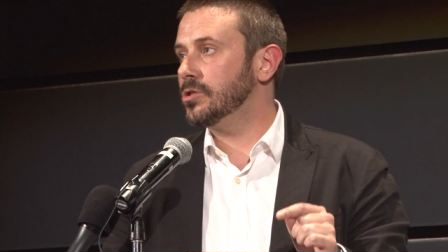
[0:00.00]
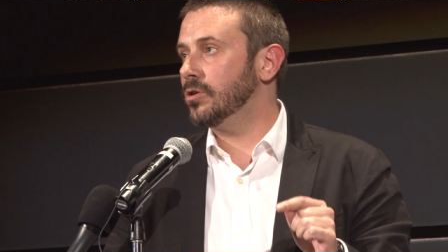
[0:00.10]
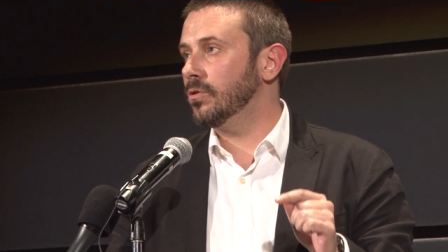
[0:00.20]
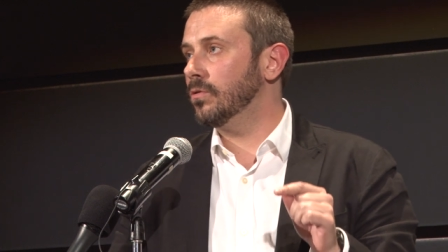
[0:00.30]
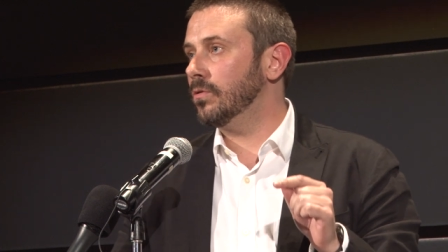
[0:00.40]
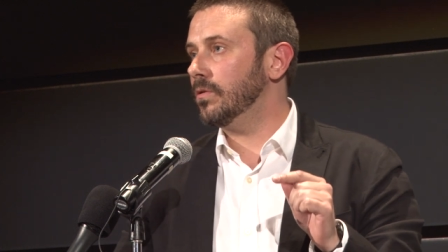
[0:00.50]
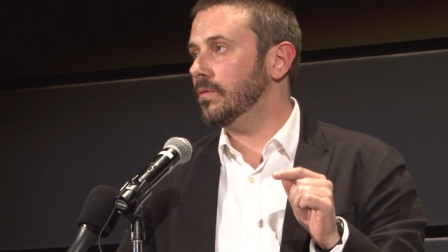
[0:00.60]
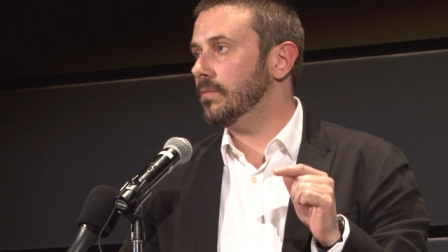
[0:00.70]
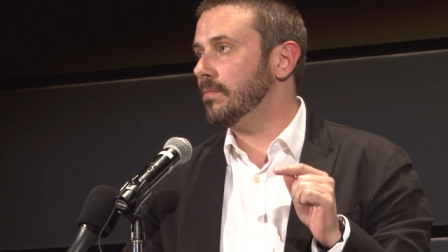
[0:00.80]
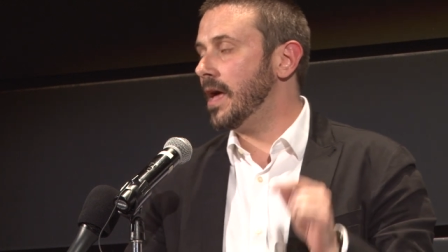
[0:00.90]
to
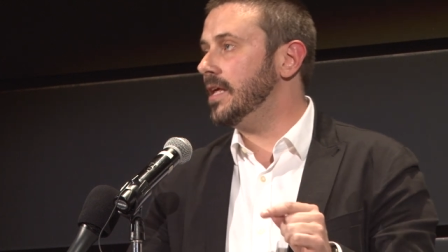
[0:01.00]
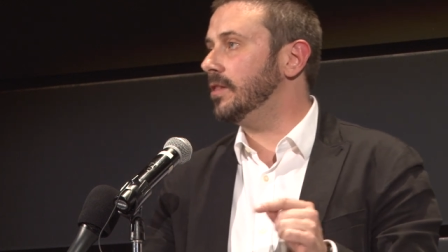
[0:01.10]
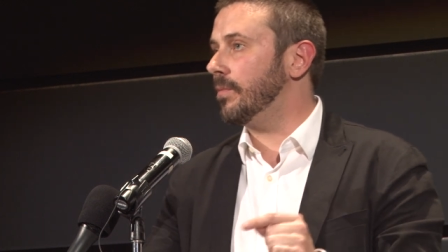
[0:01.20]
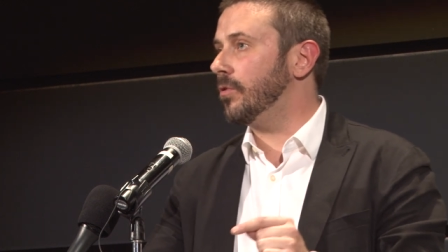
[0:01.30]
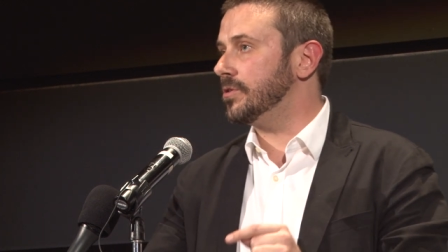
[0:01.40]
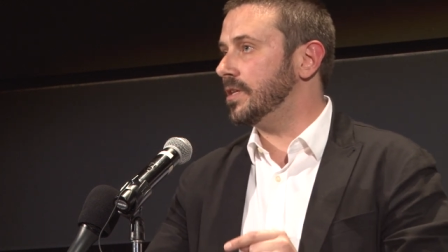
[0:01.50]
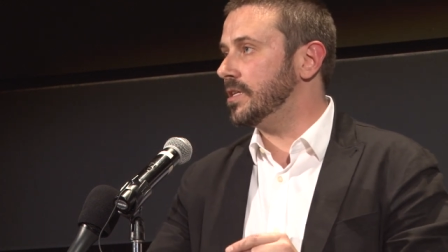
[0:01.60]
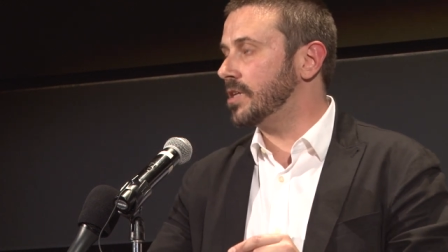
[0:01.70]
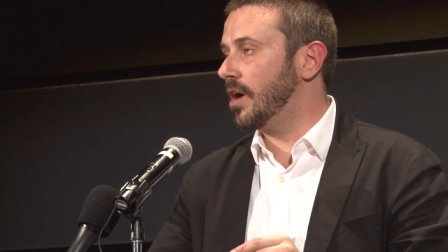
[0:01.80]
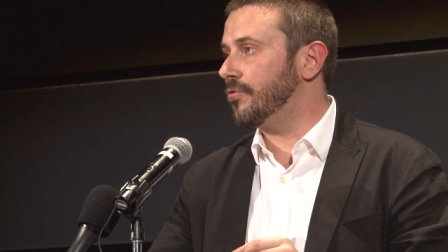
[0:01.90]
many liberals in
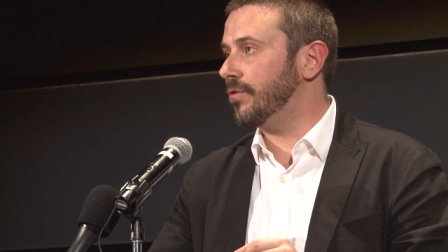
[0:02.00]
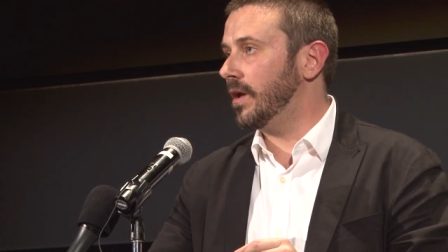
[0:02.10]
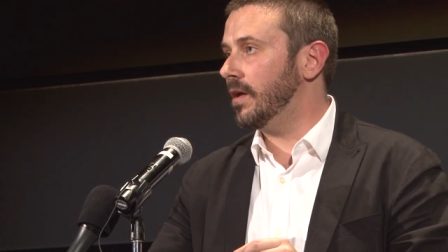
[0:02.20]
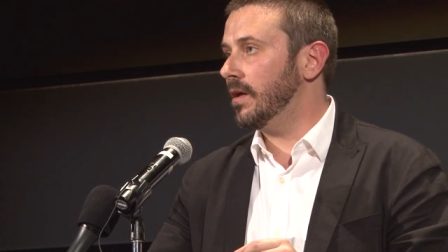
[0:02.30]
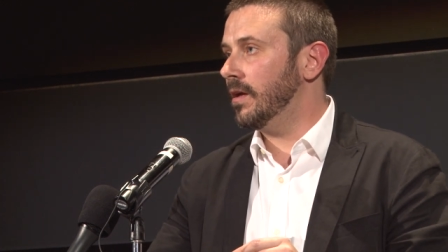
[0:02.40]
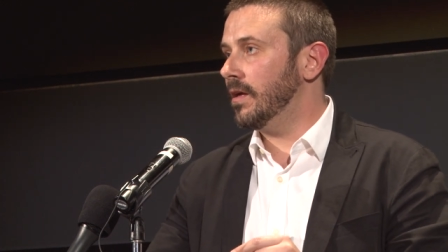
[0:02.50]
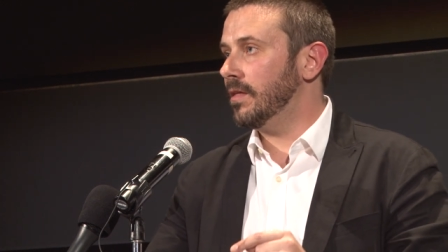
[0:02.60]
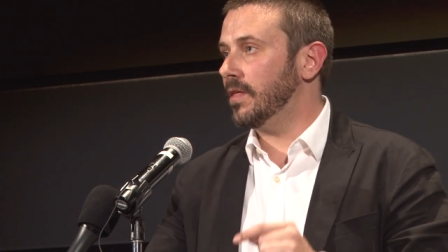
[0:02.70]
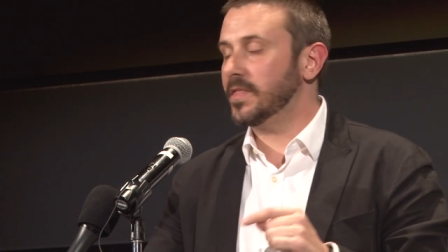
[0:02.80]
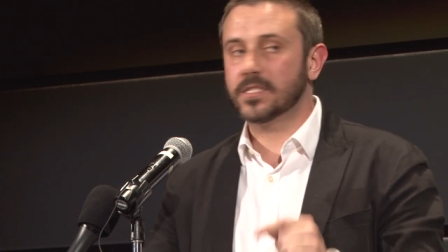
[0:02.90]
this country
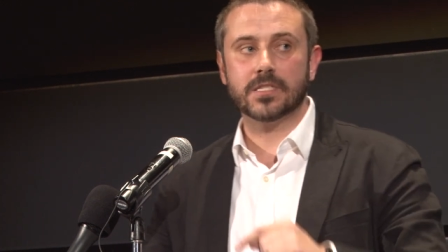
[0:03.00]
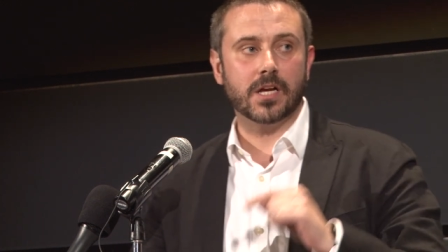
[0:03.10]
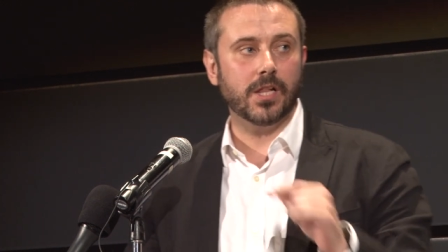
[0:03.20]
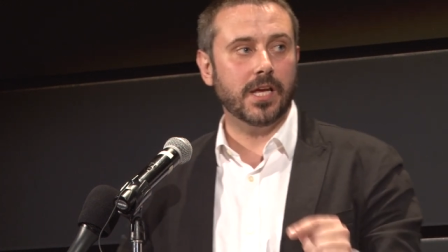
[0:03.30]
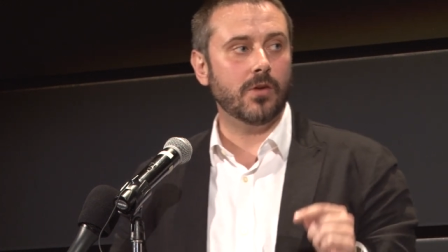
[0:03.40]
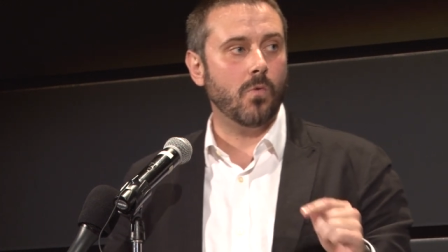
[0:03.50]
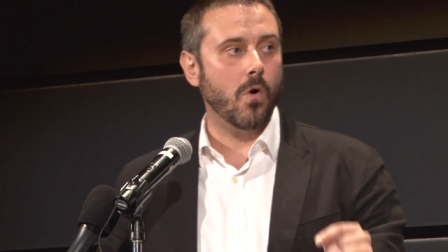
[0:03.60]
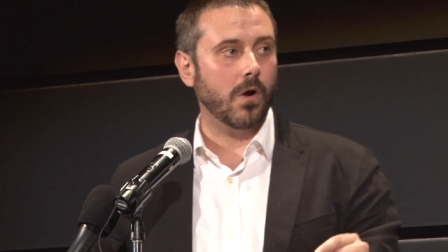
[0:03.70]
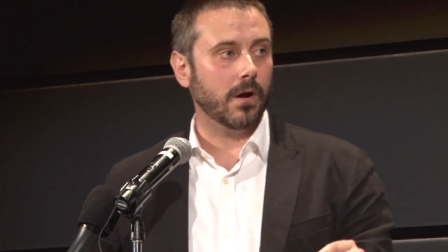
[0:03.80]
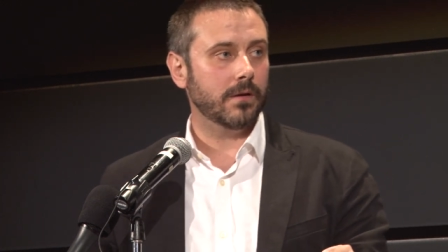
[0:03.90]
that this is a clean
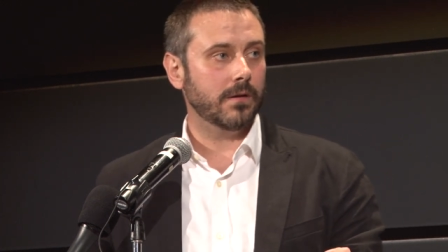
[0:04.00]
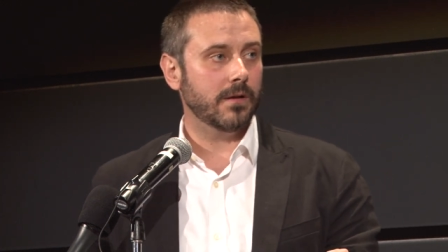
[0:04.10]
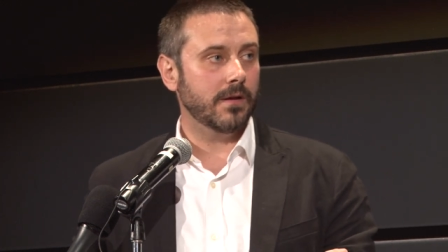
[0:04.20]
war,